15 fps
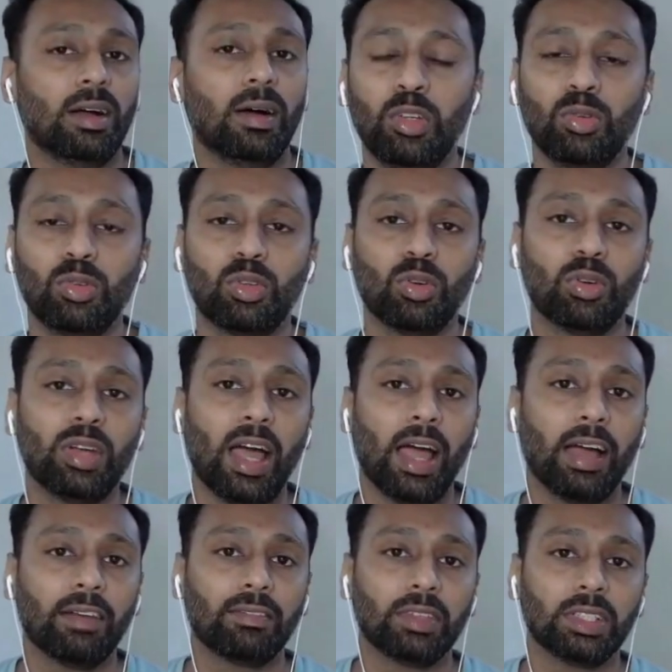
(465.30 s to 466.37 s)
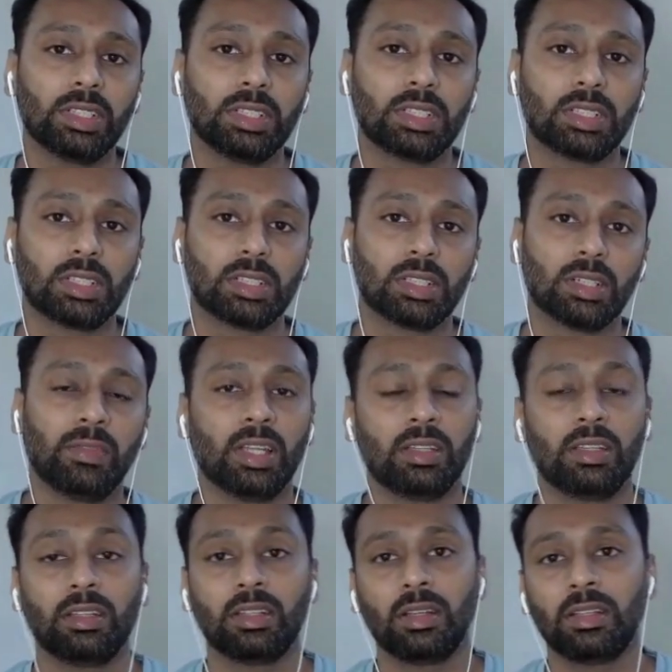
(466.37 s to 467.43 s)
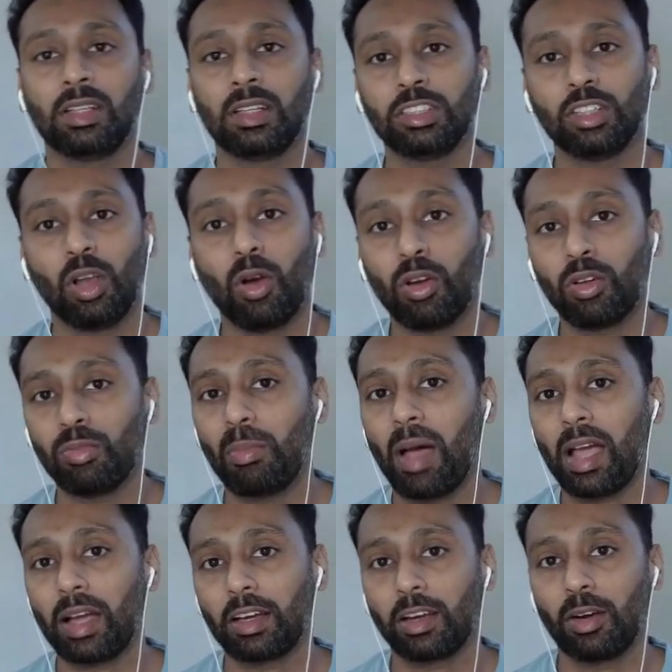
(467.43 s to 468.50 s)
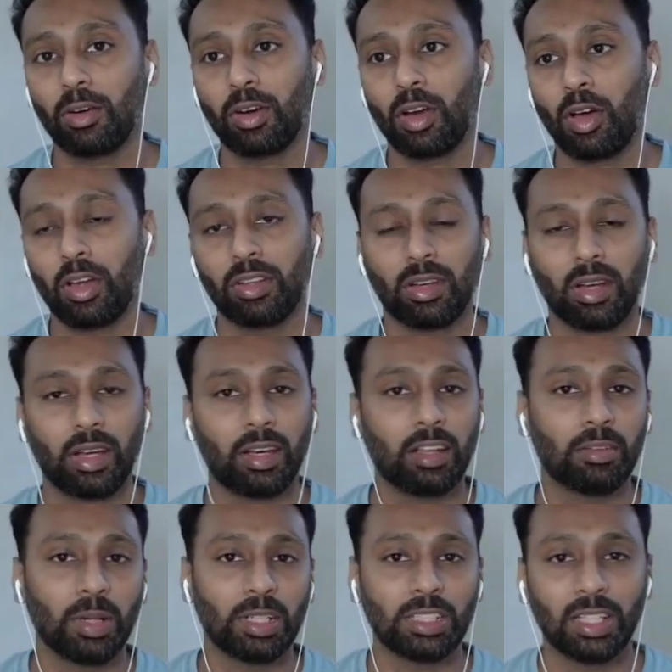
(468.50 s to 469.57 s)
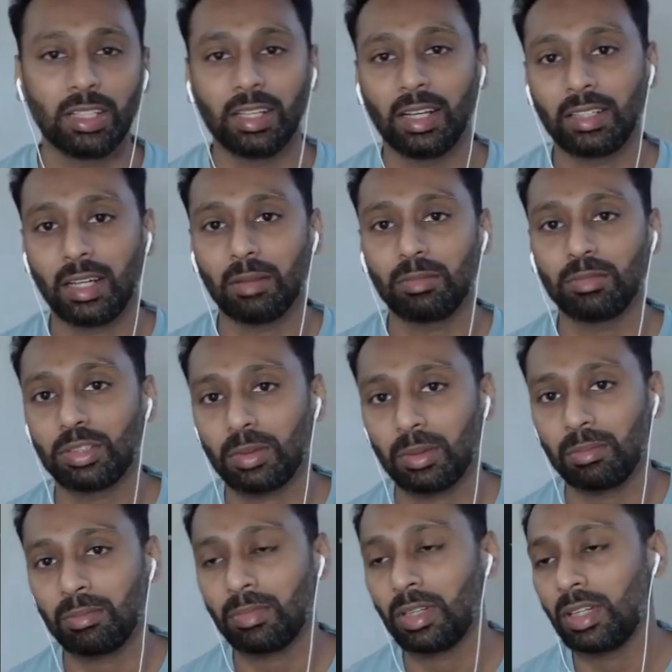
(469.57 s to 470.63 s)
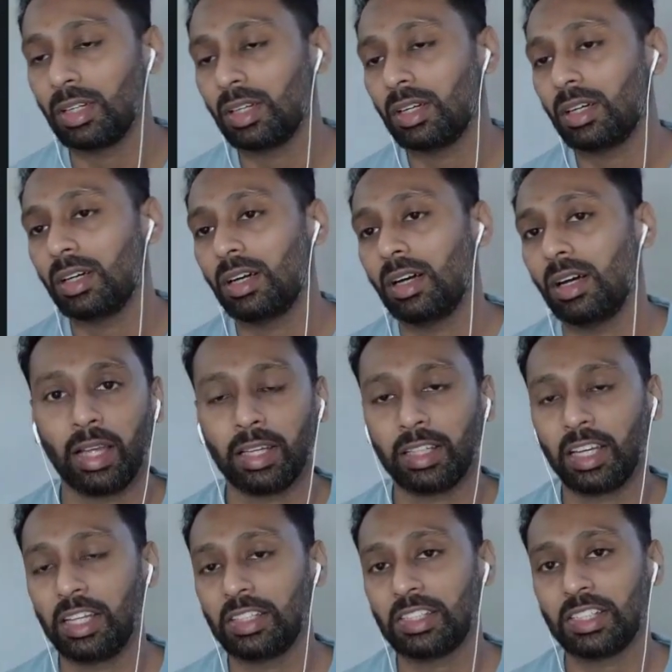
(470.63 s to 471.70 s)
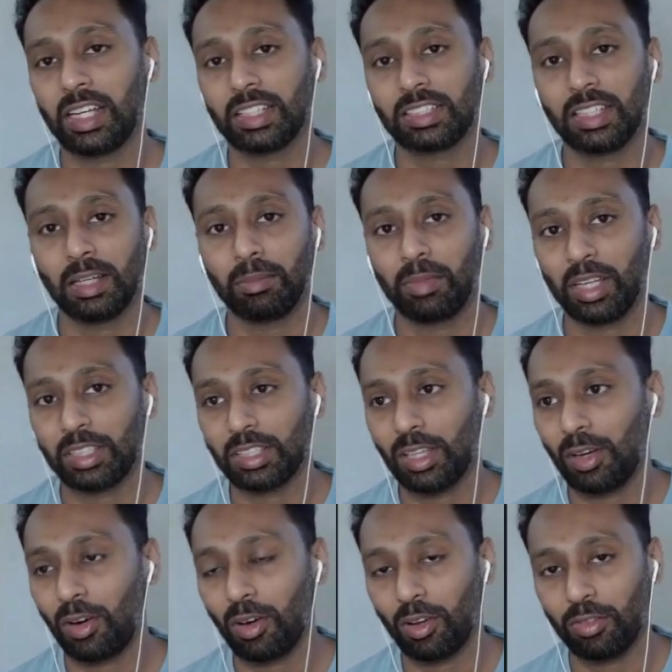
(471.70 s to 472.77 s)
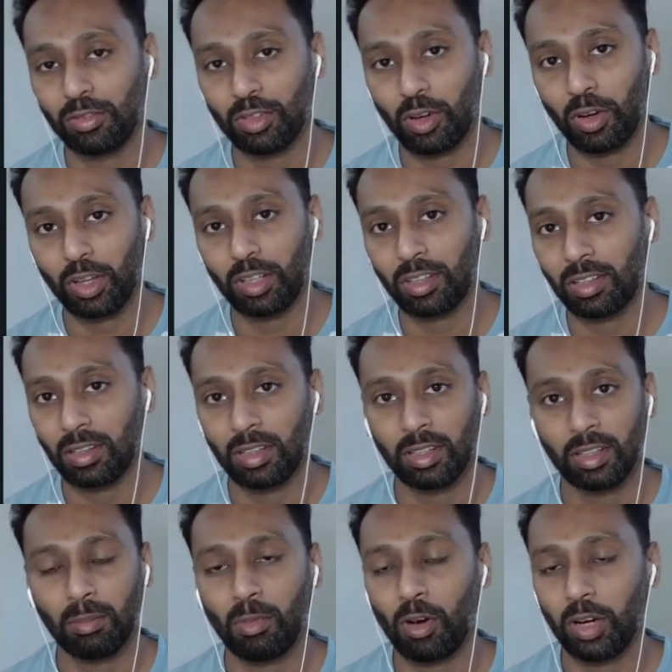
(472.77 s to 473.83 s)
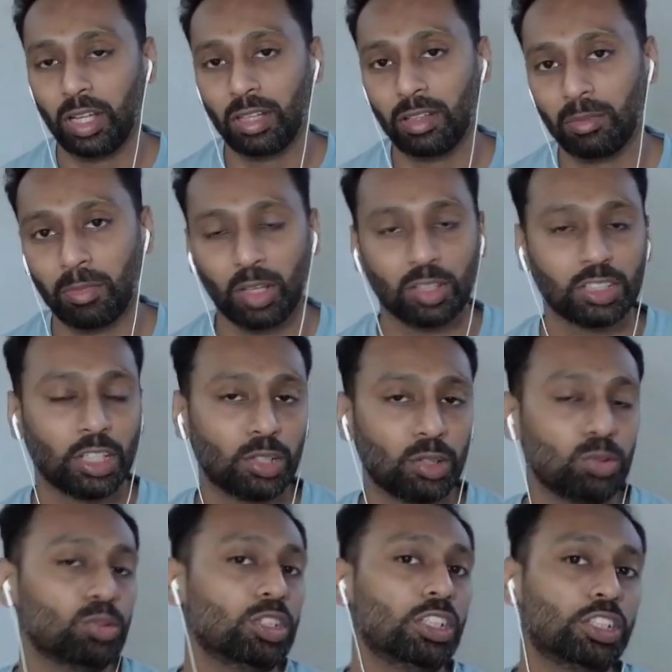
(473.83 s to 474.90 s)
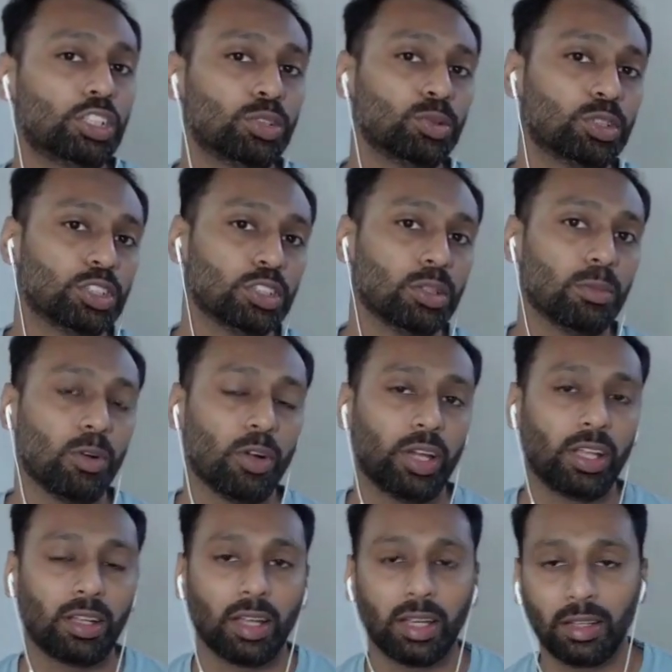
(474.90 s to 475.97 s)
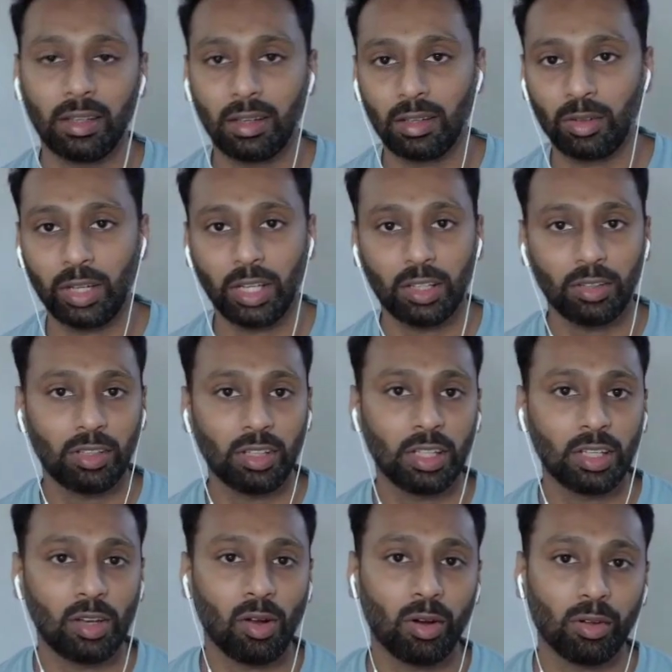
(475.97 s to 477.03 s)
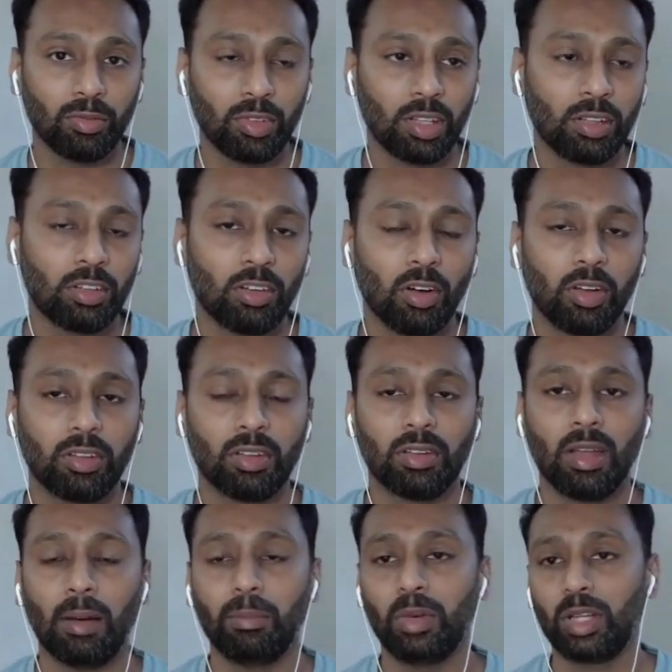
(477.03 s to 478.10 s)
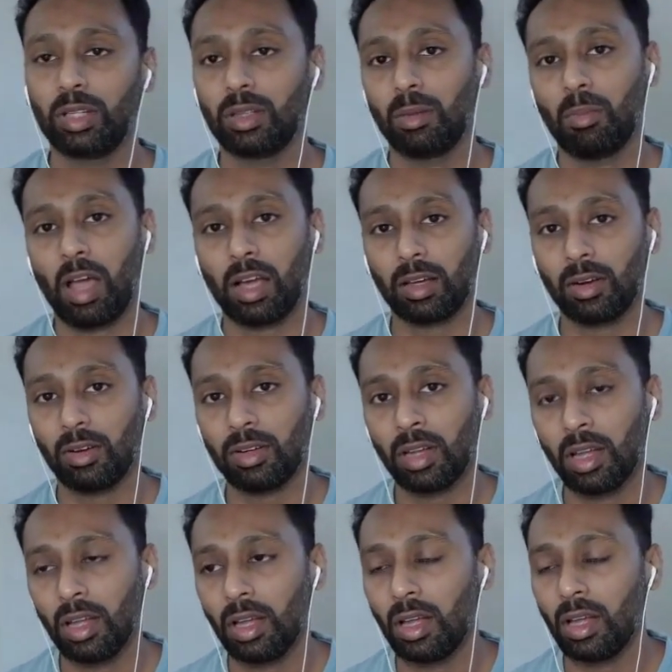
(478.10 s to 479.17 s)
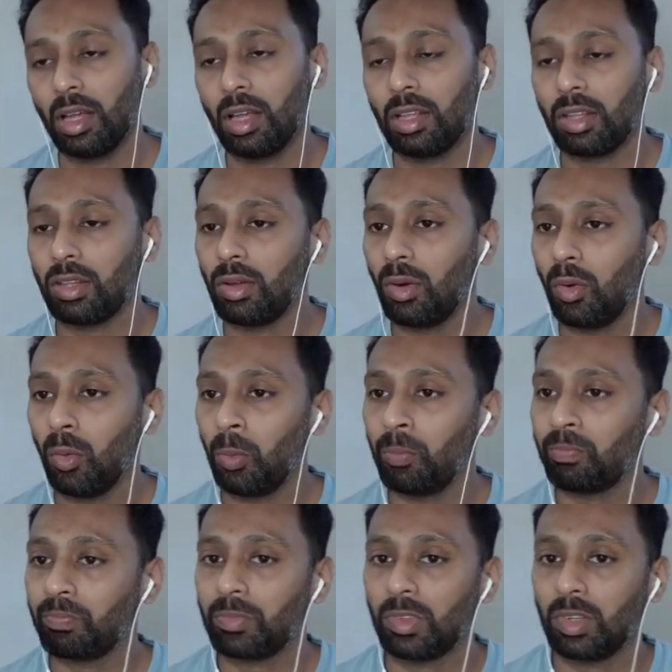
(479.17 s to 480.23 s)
you don't have this, there's a lot of background noise, right? Especially that comes from like insects that makes a lot of noise in the morning, because I do these shoots in the morning and you get to see a lot of these noises happening in the background. So